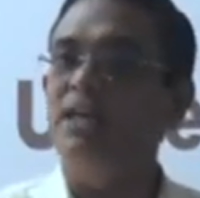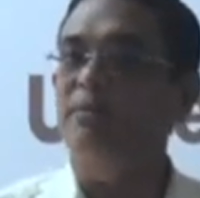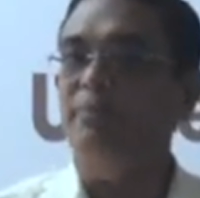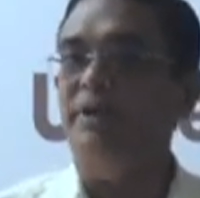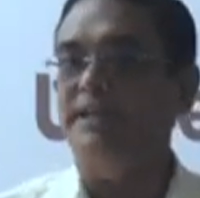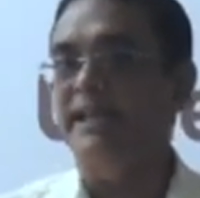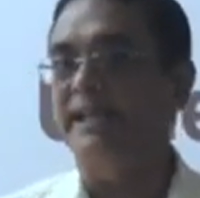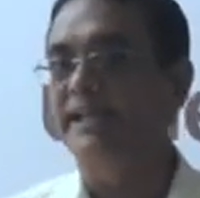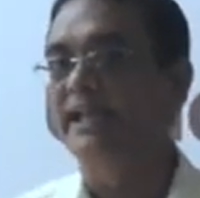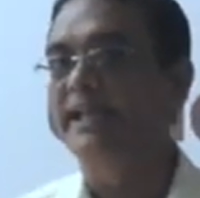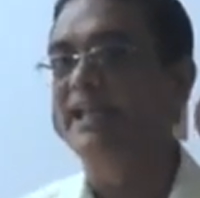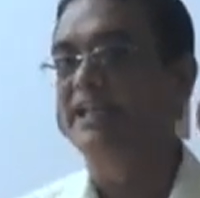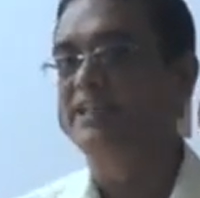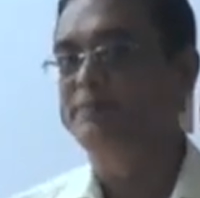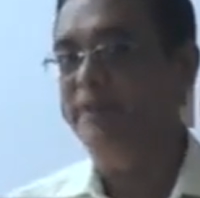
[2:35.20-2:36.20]
But
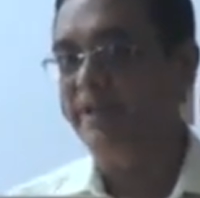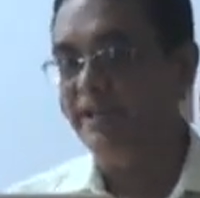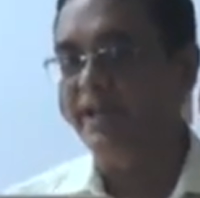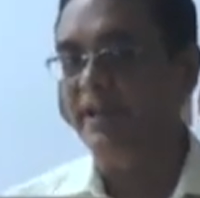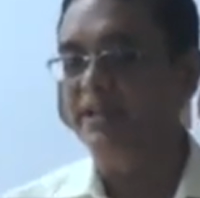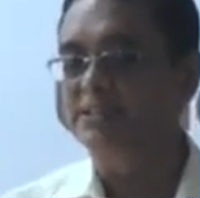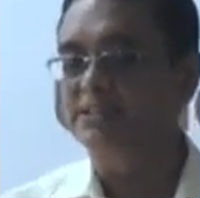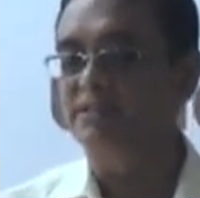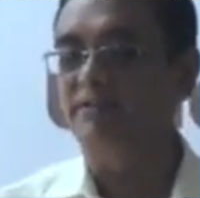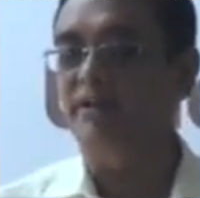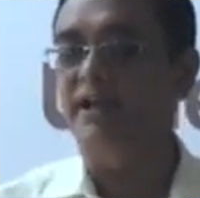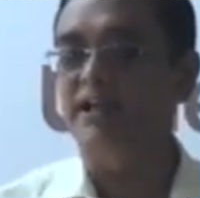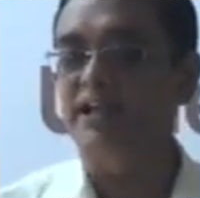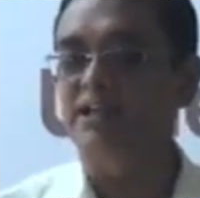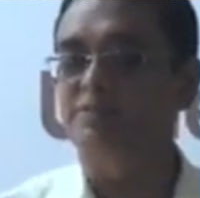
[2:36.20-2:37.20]
technically speaking,
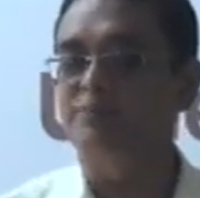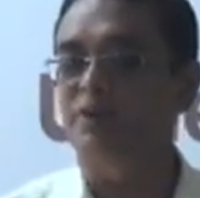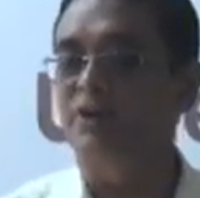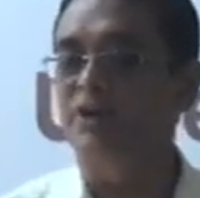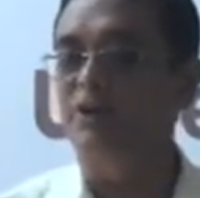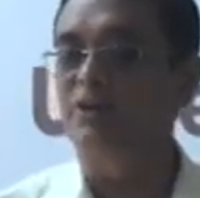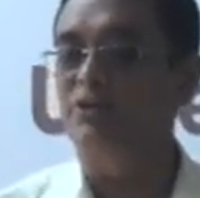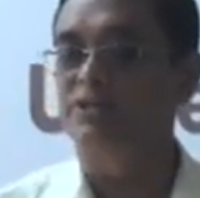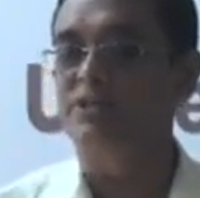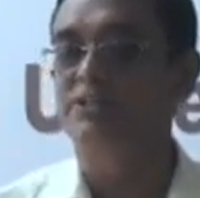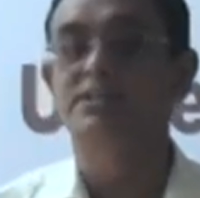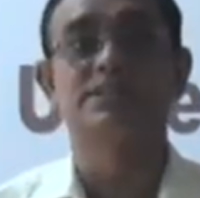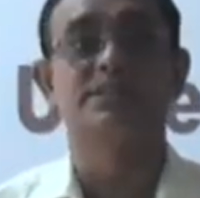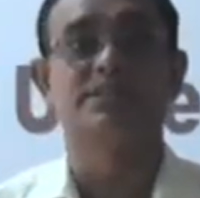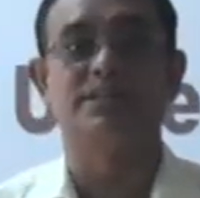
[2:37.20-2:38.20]
cervical spondylosis
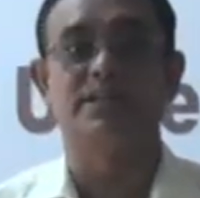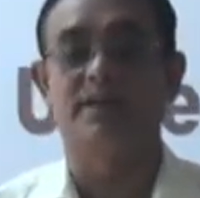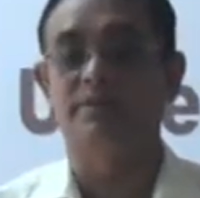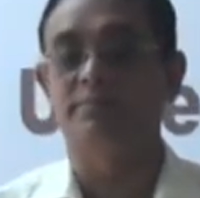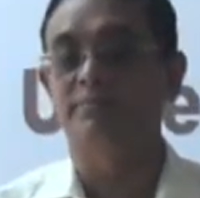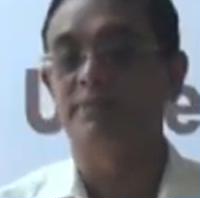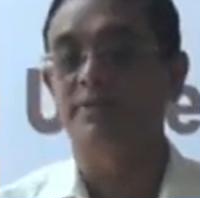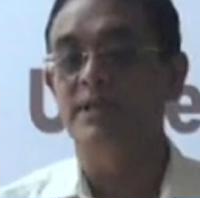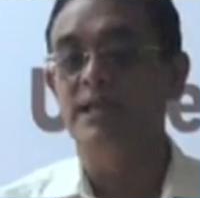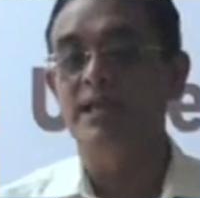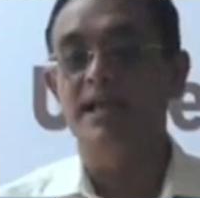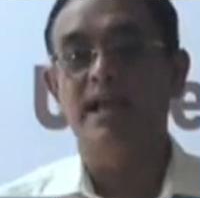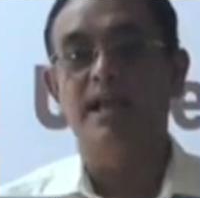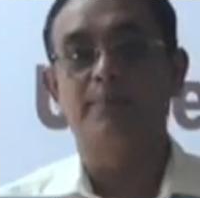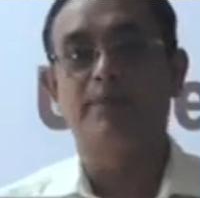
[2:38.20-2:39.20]
is a term
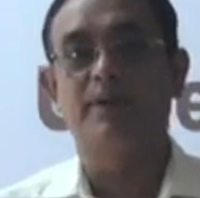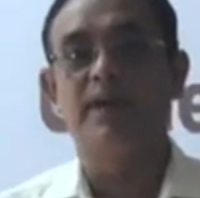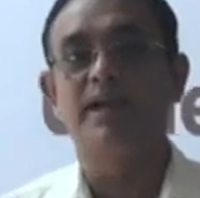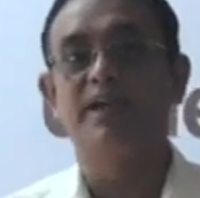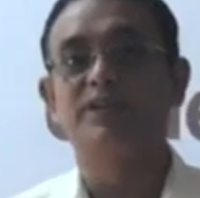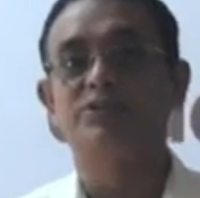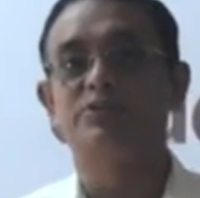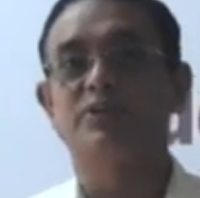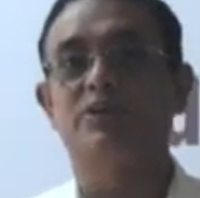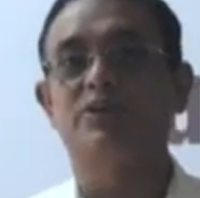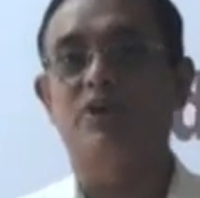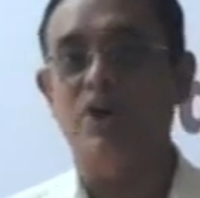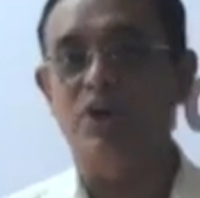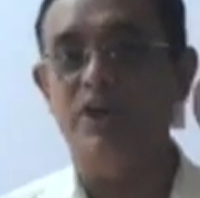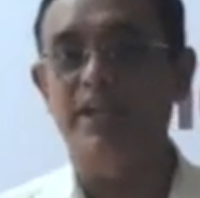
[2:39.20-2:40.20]
applied to a
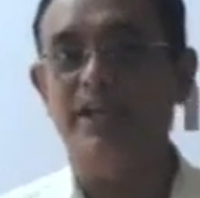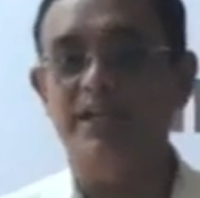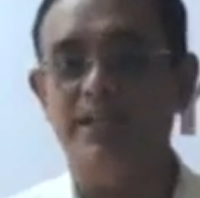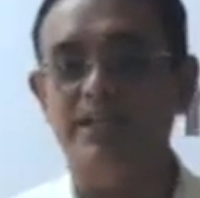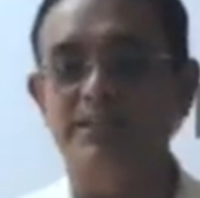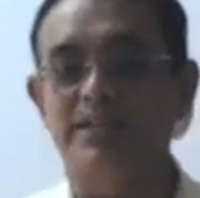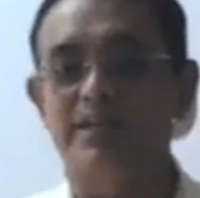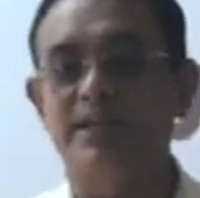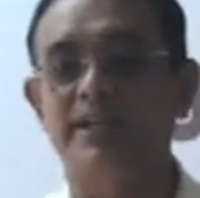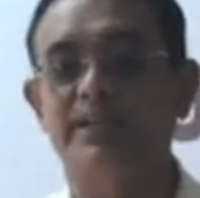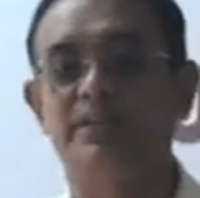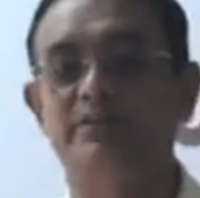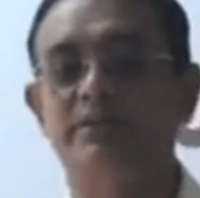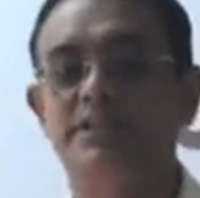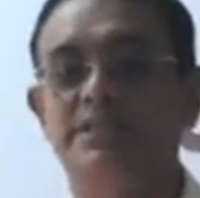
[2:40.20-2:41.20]
chronic
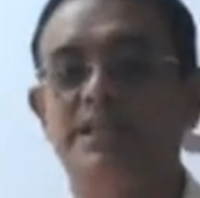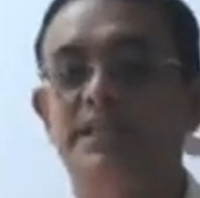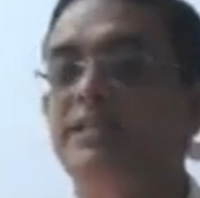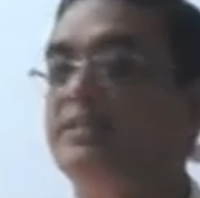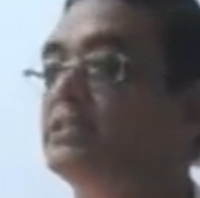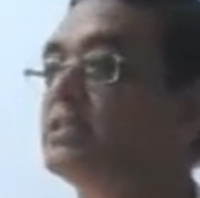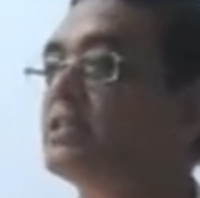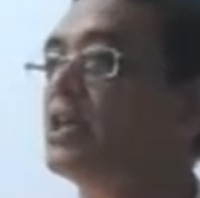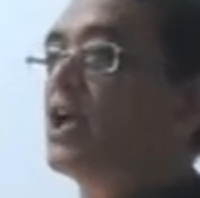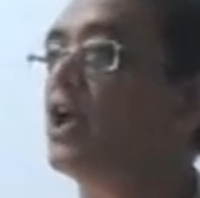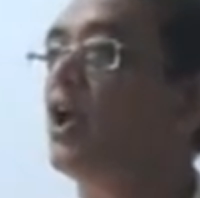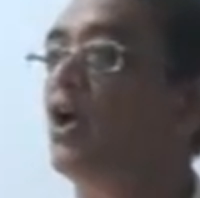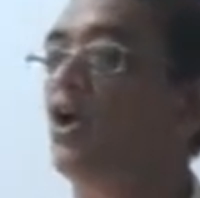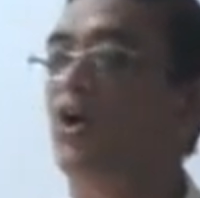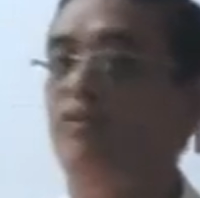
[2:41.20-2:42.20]
degenerative disease
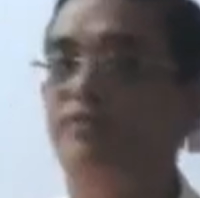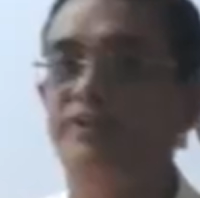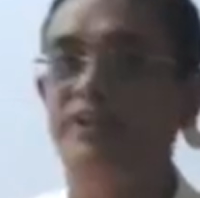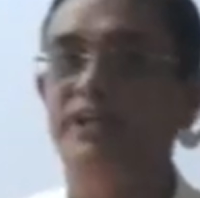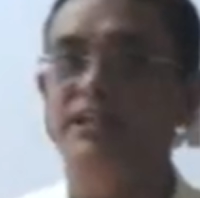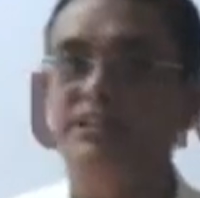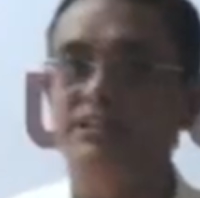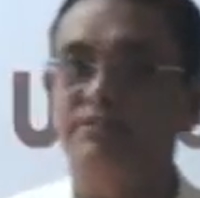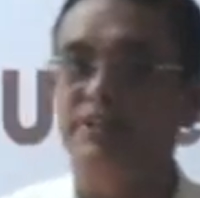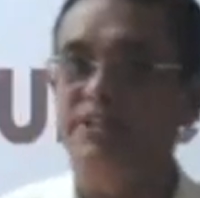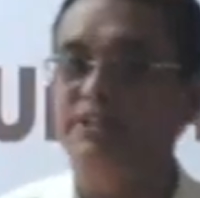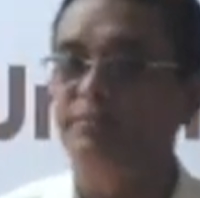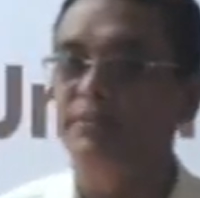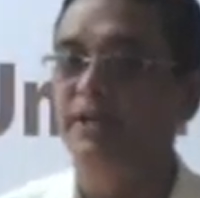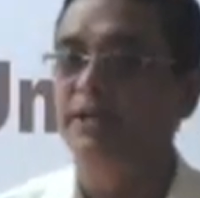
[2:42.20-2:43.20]
of the
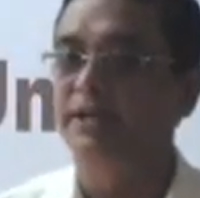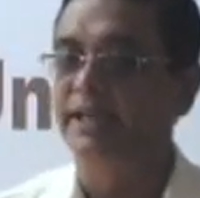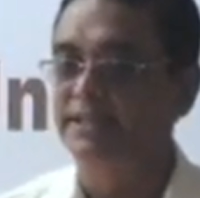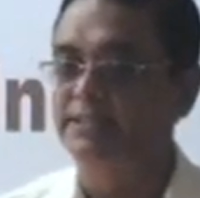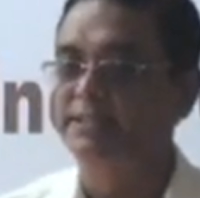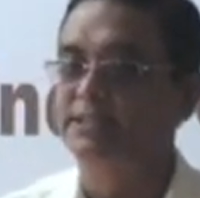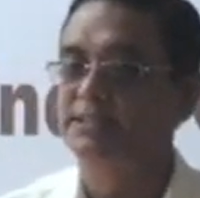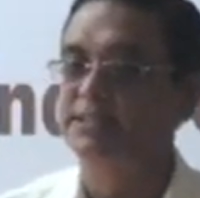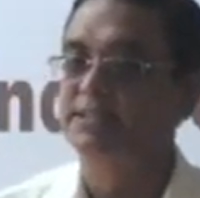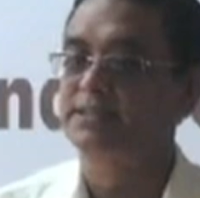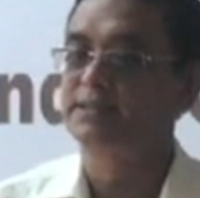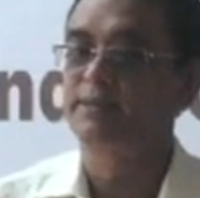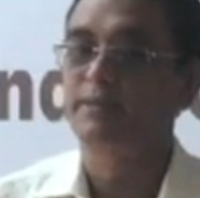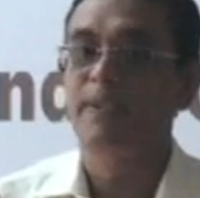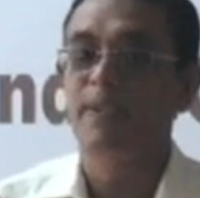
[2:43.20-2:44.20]
intervertebral discs
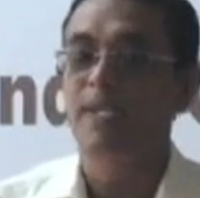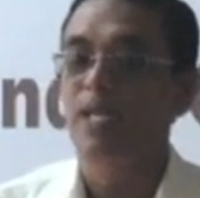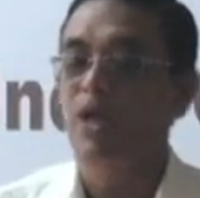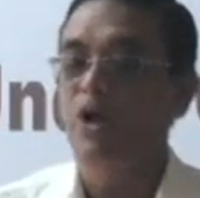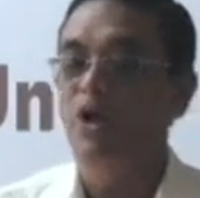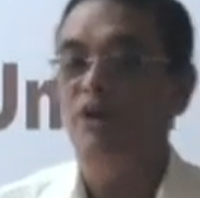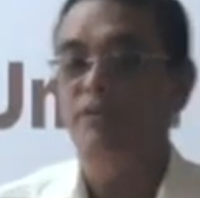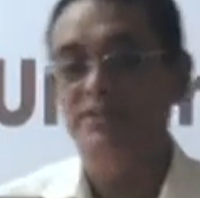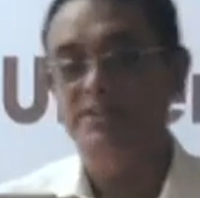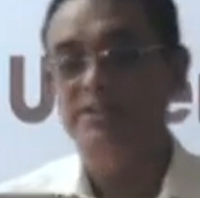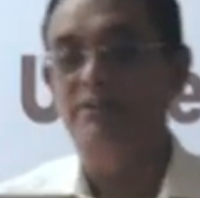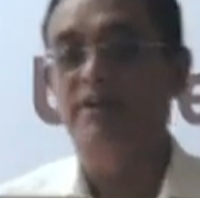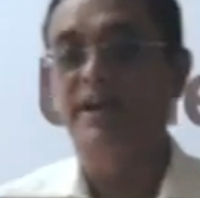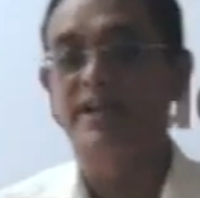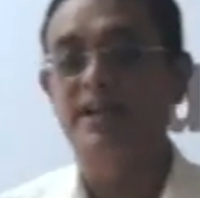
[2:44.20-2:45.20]
of the
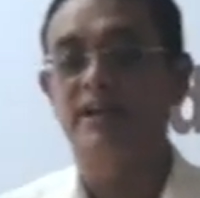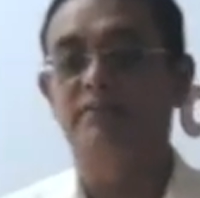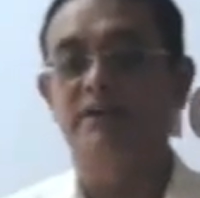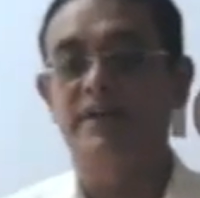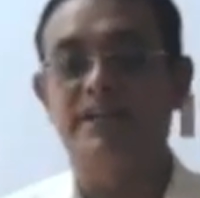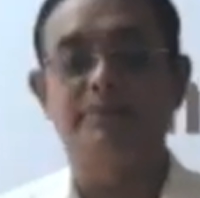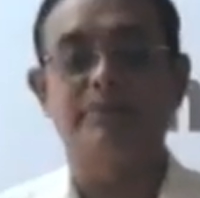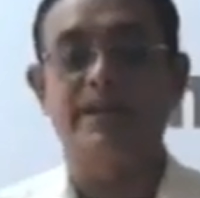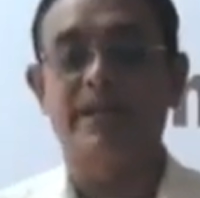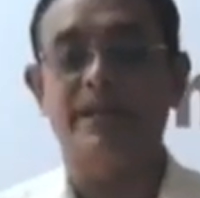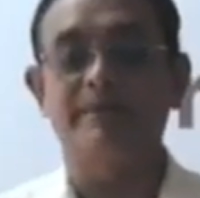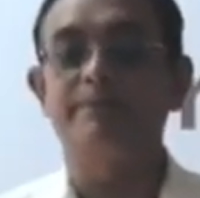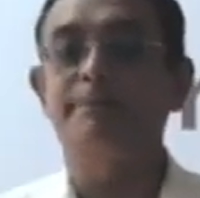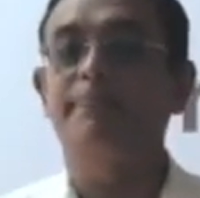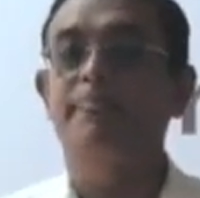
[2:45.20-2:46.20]
cervical
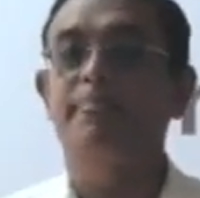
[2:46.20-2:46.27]
vertebrae,